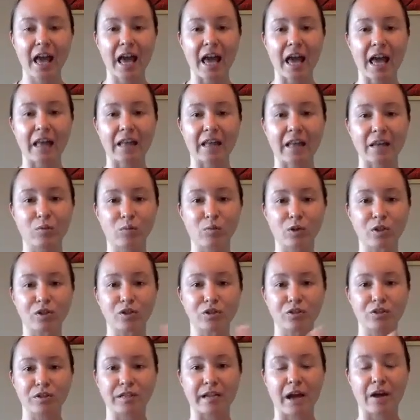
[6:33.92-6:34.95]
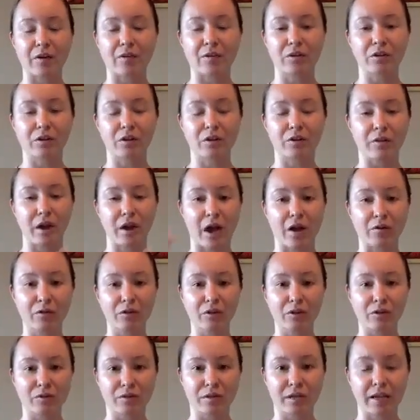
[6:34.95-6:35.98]
And then once you're down on the ground,
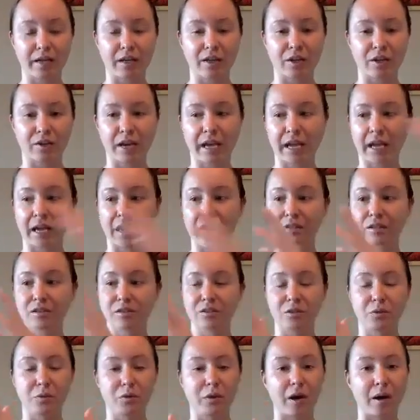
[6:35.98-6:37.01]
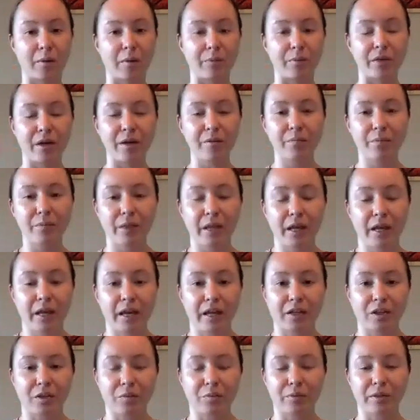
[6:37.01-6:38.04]
you take your hands, you cup them,
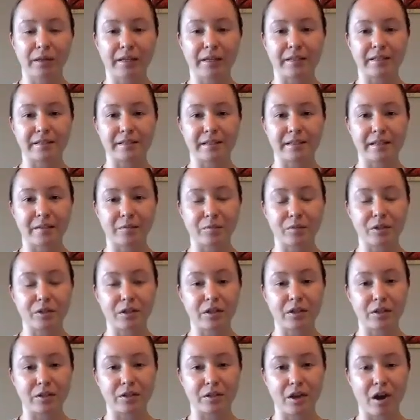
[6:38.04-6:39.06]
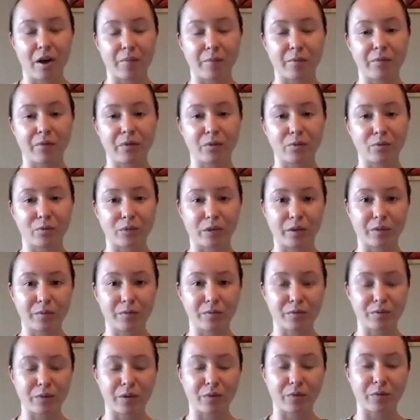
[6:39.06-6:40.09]
and you place them to the top of the
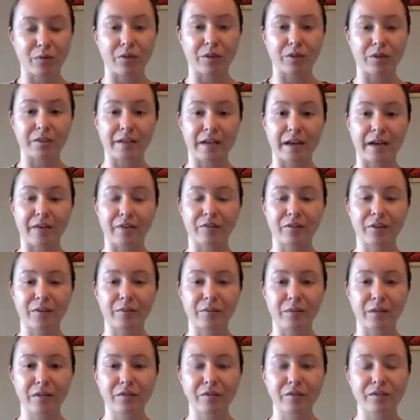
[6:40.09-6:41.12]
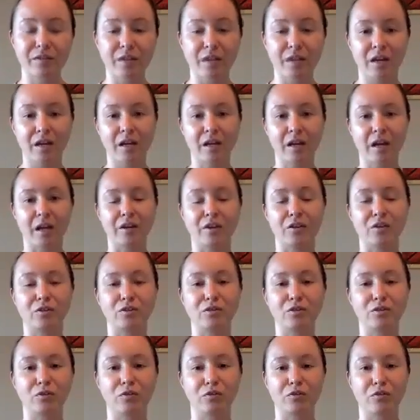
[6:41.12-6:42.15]
ribs, right where the diaphragm lives, and you
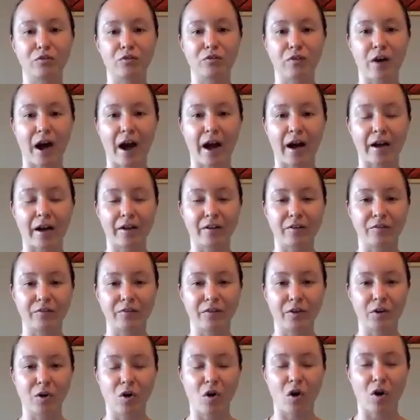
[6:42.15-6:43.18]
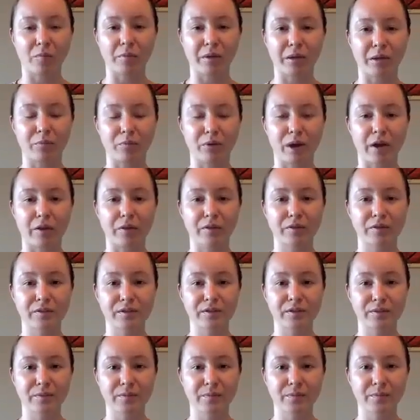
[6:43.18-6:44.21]
do 5 calming
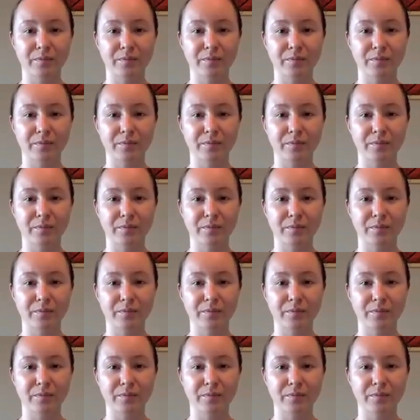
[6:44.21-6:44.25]
breaths.